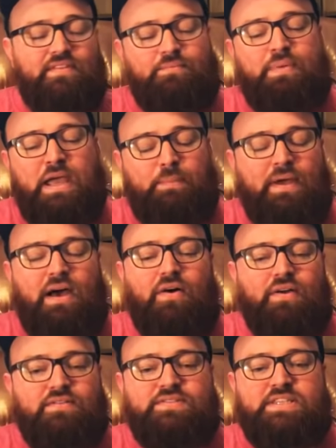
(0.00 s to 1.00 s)

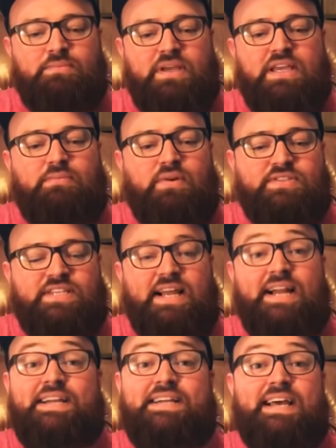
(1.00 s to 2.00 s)
PayPal sent me an email saying
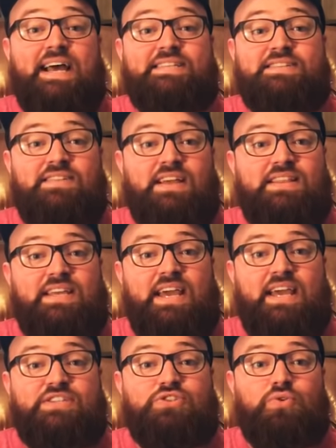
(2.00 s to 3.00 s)
I need to escalate the
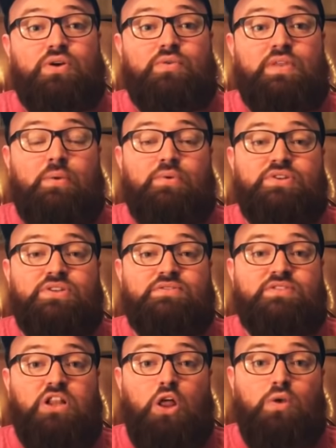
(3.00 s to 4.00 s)
case or they would
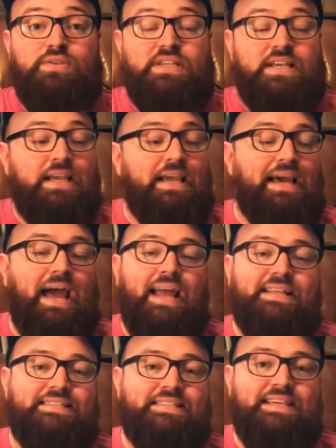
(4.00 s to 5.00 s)
just close it. I
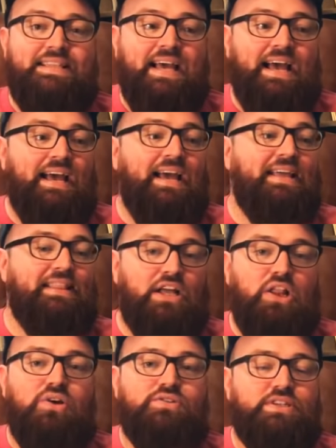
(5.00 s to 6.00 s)
didn't see that, and they
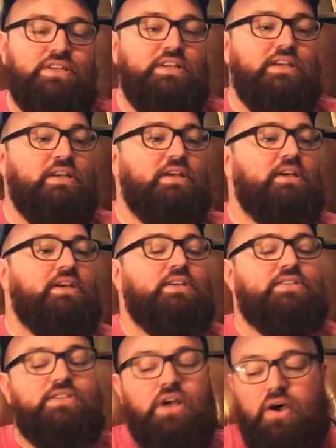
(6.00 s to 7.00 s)
closed it.
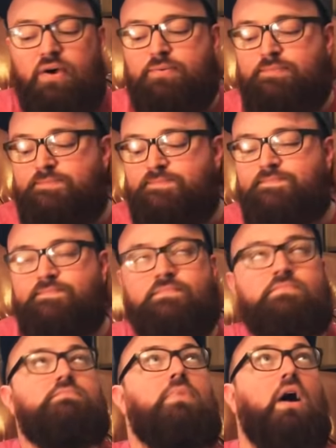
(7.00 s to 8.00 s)
So,
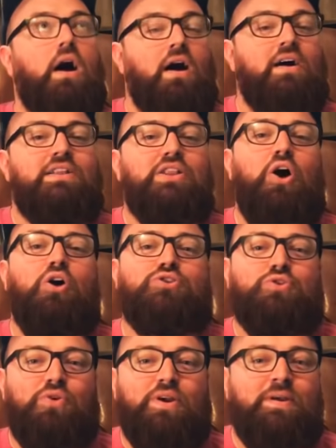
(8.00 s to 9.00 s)
long
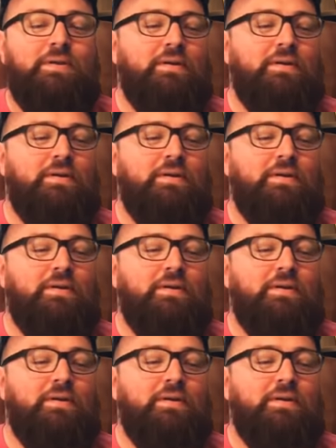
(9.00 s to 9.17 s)
story.